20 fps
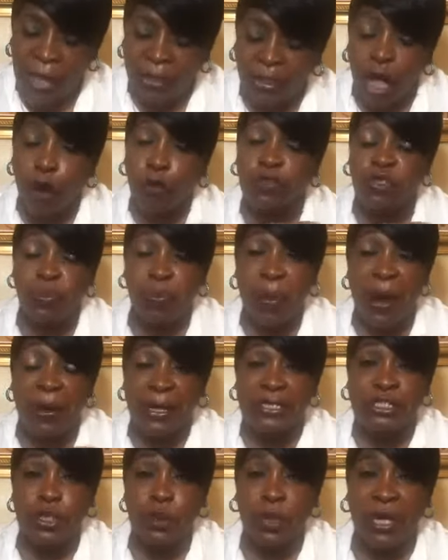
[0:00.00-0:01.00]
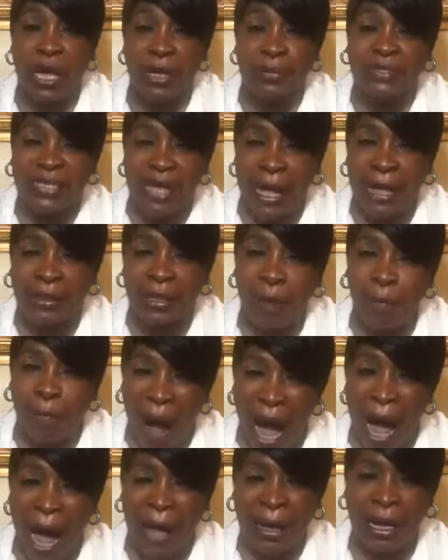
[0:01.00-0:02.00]
those spiritual gifts in the
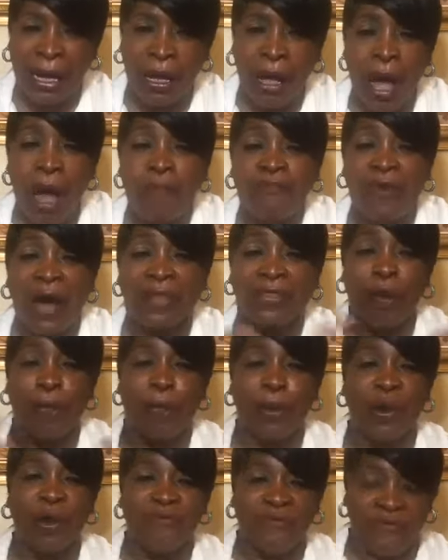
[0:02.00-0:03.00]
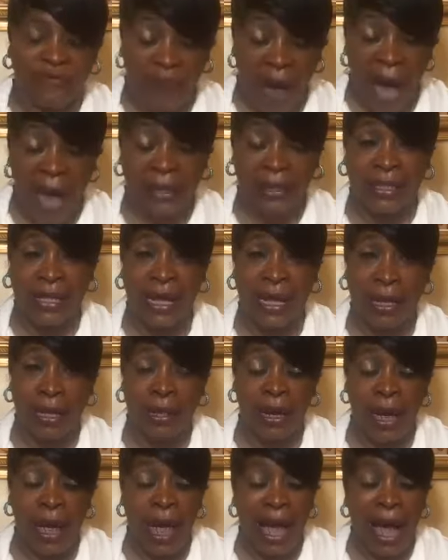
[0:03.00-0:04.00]
body for the
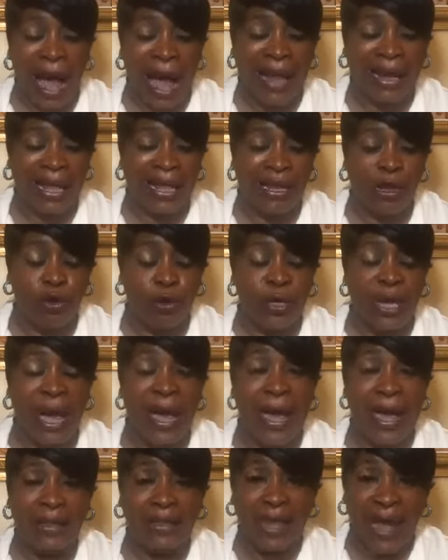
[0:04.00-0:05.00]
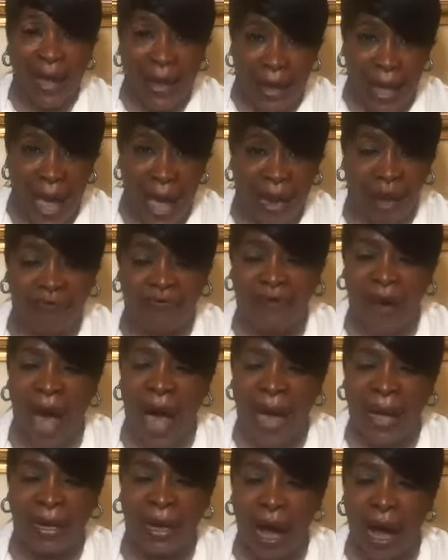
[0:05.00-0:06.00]
perfecting, hallelujah, and the
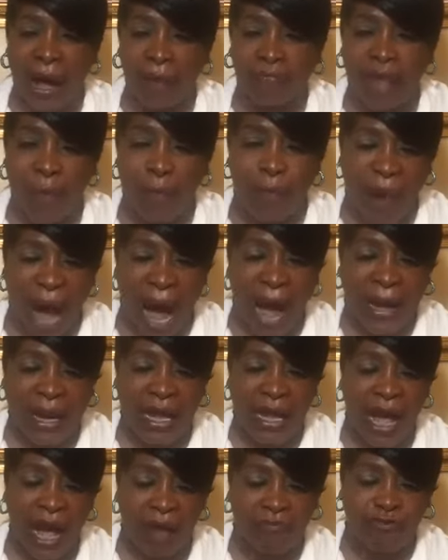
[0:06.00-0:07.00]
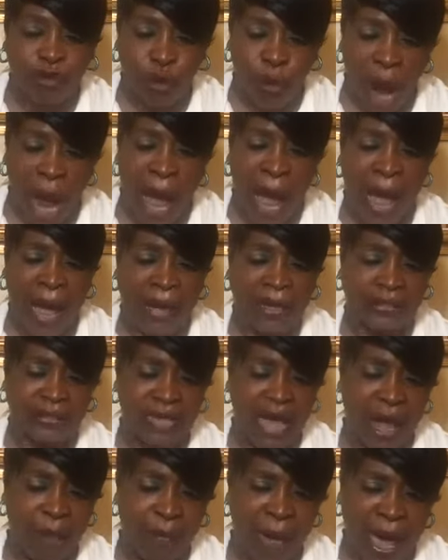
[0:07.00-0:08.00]
edifying of the body of
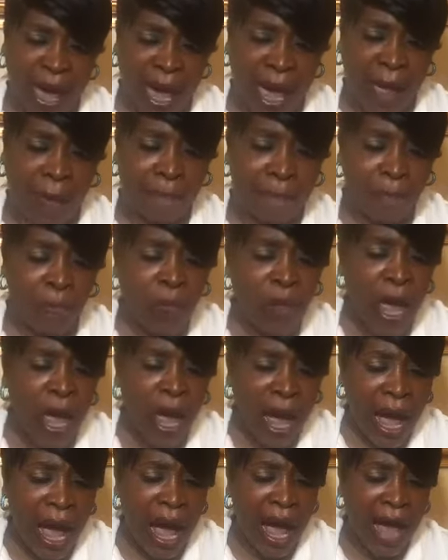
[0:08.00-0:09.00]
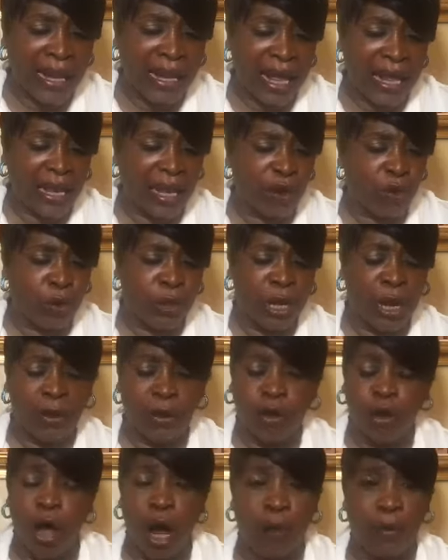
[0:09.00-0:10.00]
Christ. Amen. Hallelujah.
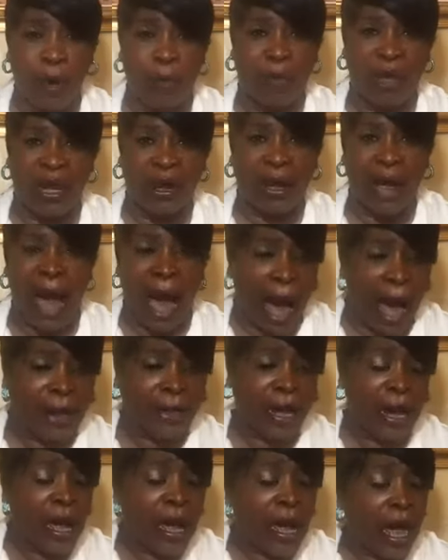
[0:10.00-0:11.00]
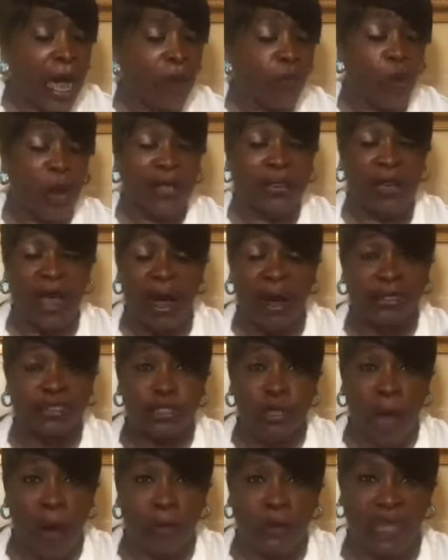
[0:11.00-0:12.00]
Glory be to God. And when there's
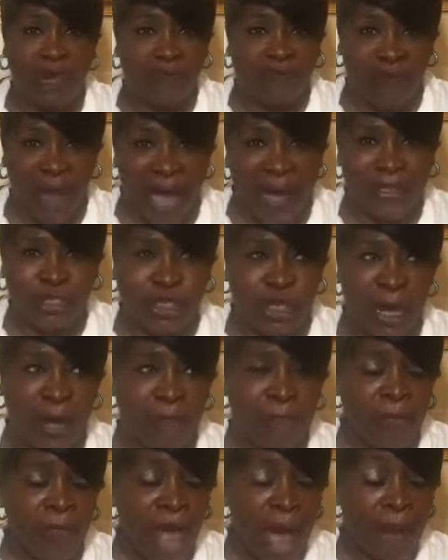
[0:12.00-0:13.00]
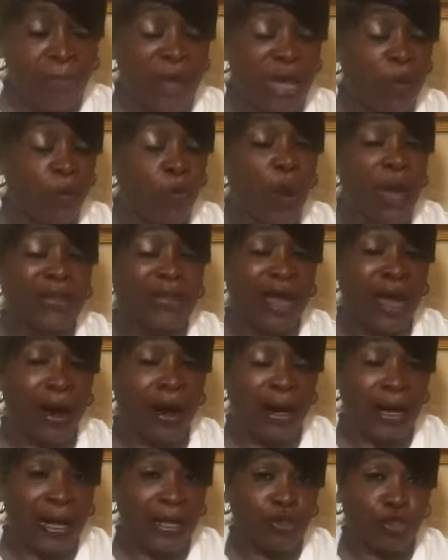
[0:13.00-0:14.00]
no division, I mean, when
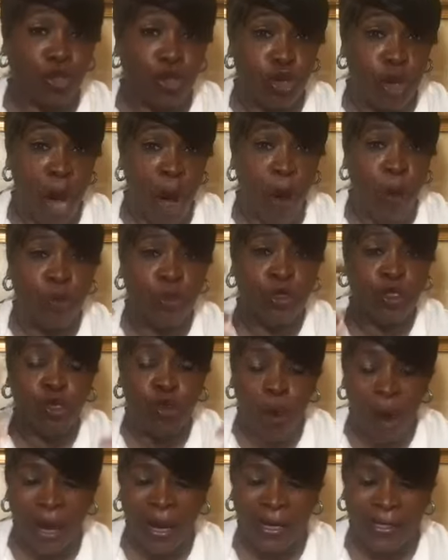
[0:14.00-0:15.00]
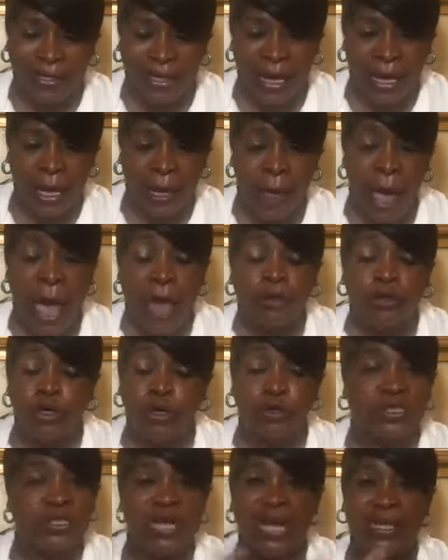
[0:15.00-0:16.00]
there is no unity,
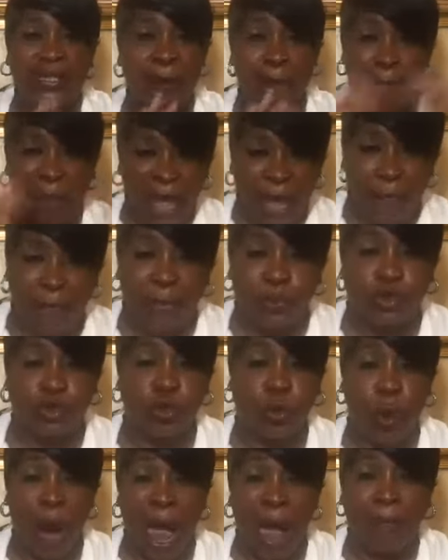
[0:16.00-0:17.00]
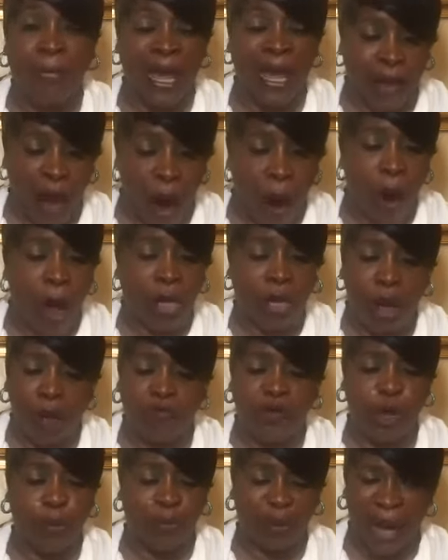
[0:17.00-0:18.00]
you see the people scrambling all
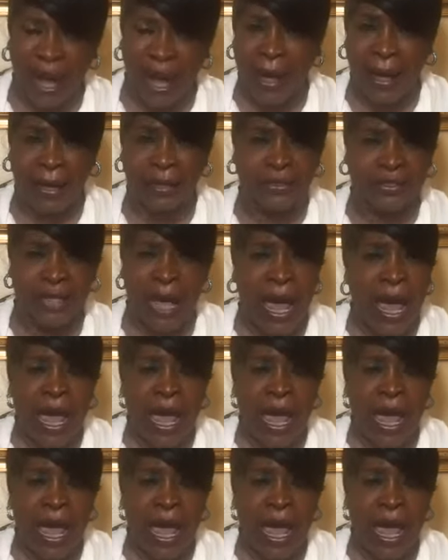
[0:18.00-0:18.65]
over the place.